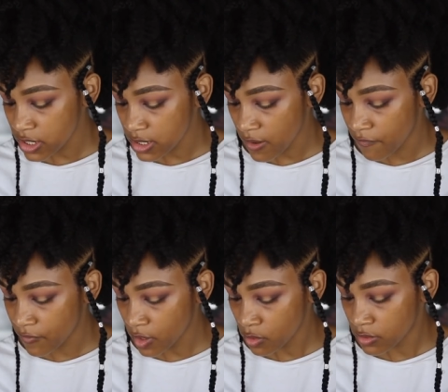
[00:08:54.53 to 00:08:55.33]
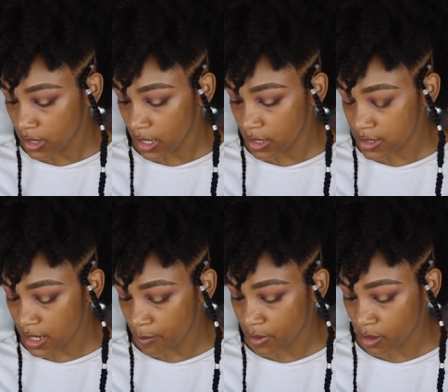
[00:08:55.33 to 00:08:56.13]
just a few things
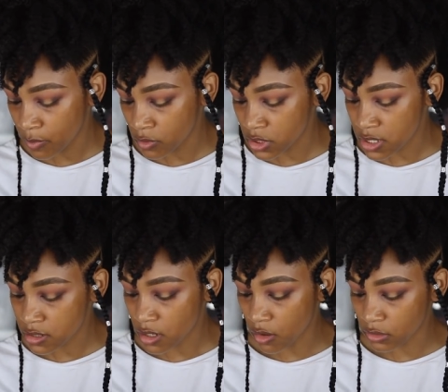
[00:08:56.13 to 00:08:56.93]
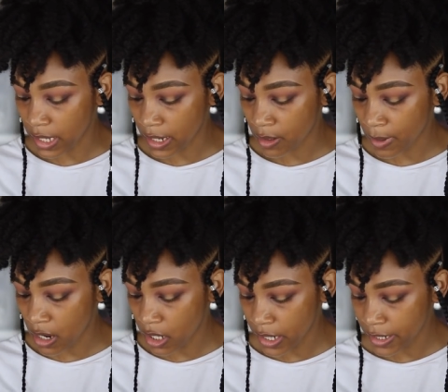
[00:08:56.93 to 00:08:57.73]
that people just don't like
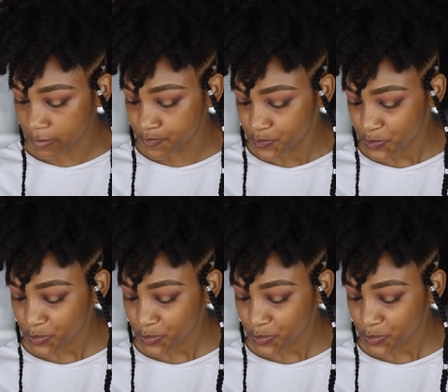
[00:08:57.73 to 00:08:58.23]
about her